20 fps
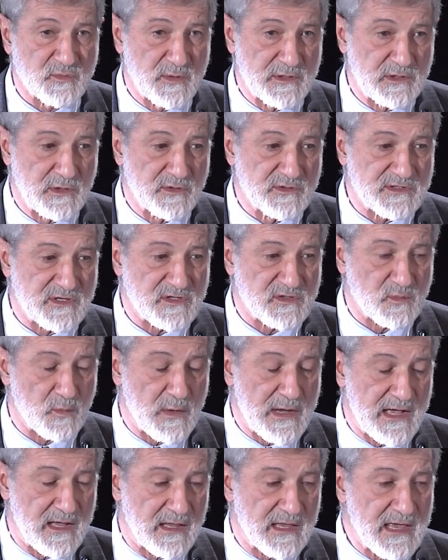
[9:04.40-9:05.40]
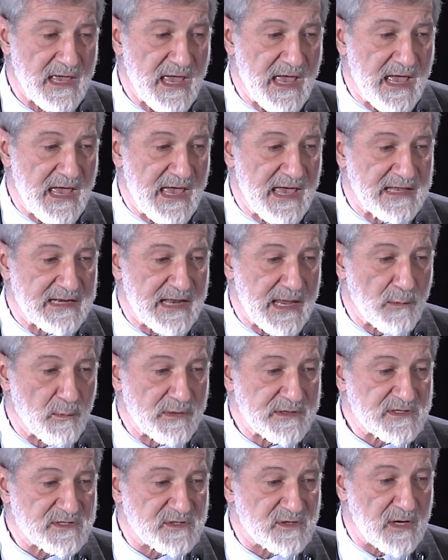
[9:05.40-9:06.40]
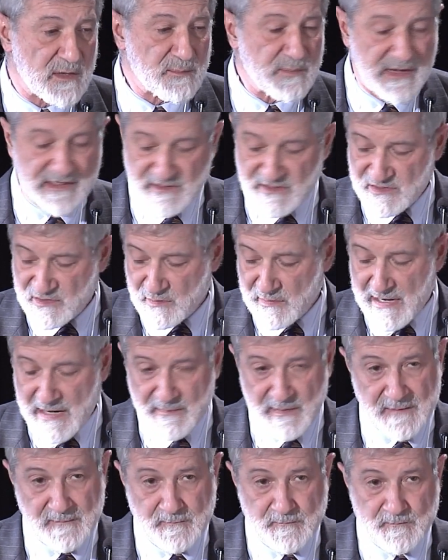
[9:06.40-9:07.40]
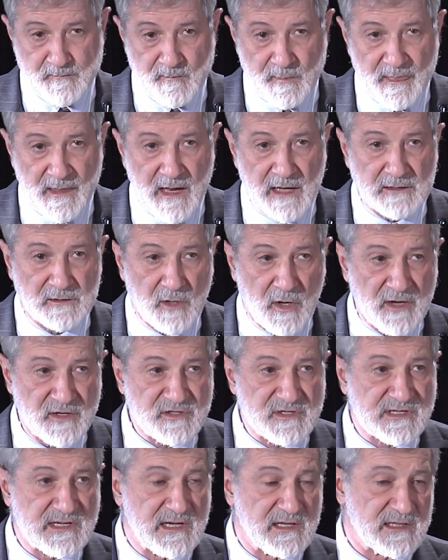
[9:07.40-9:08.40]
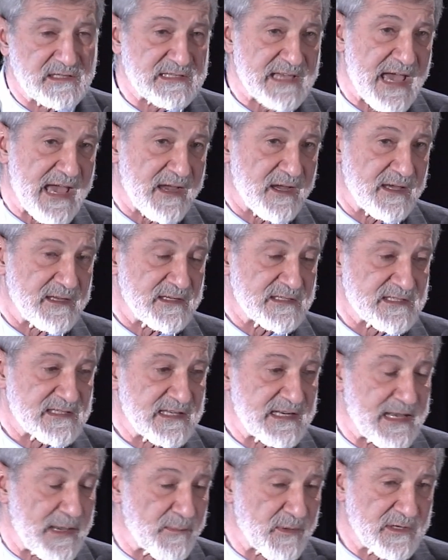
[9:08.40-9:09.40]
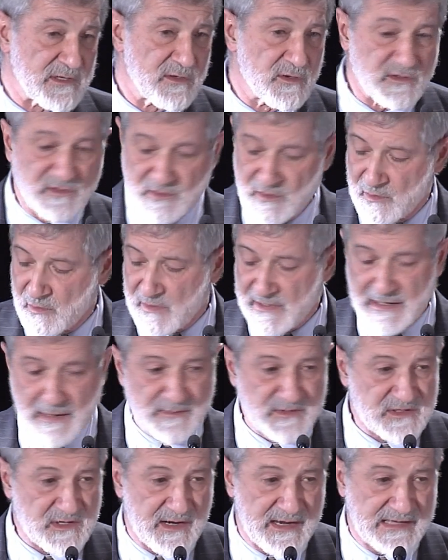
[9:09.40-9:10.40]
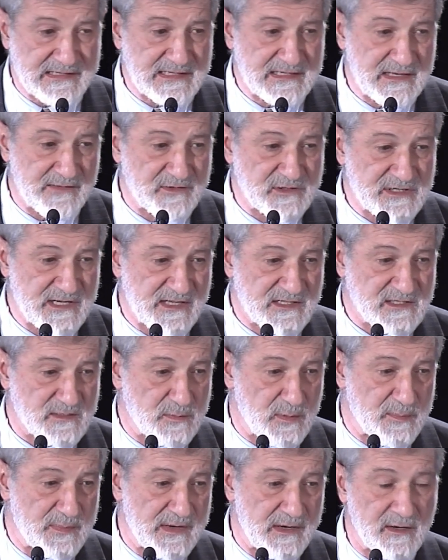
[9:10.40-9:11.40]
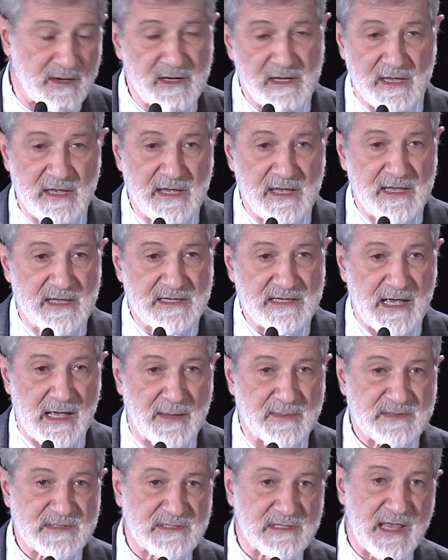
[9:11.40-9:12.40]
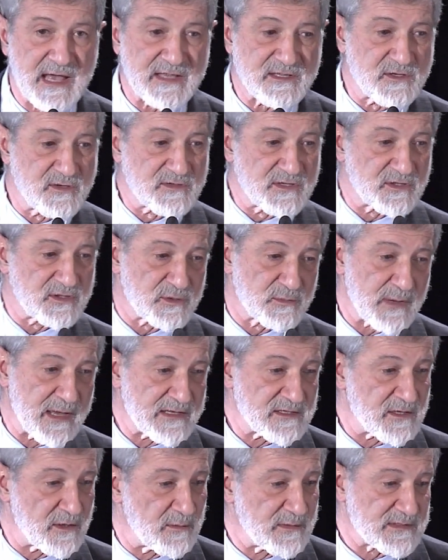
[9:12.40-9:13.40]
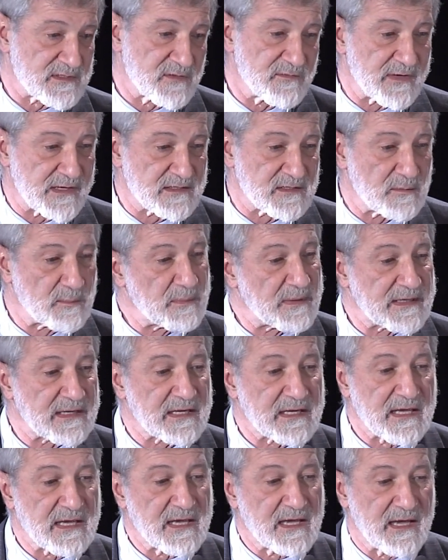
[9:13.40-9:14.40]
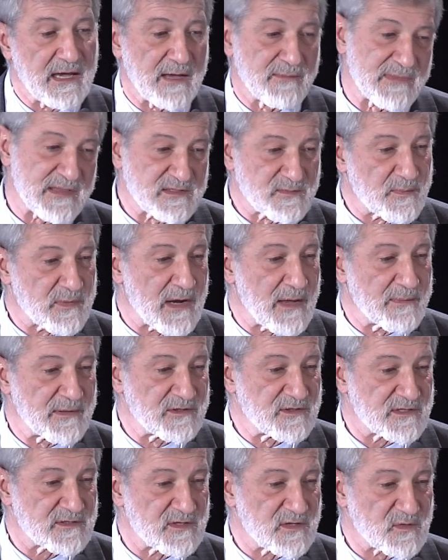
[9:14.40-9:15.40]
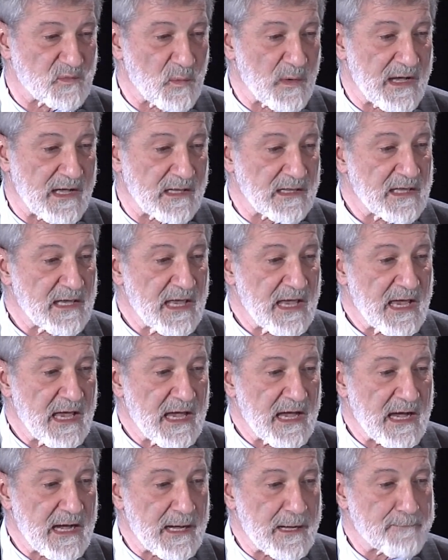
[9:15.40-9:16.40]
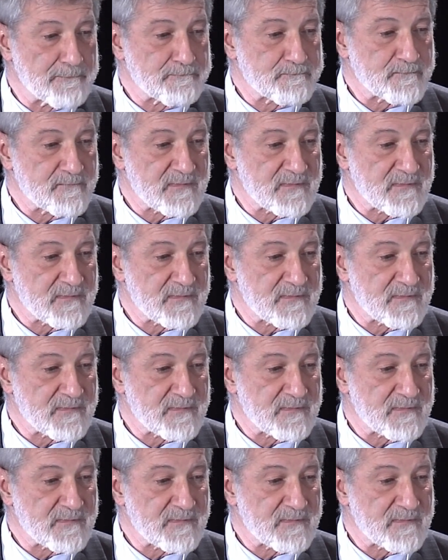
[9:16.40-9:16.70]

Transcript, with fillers: were used as well. And I want to start by describing a large scale attack on a city. I'm going to use New York. I'm sorry, I didn't have a chance to prepare uh, slides using Toronto as the victim, but uh, that's probably just as well. Um,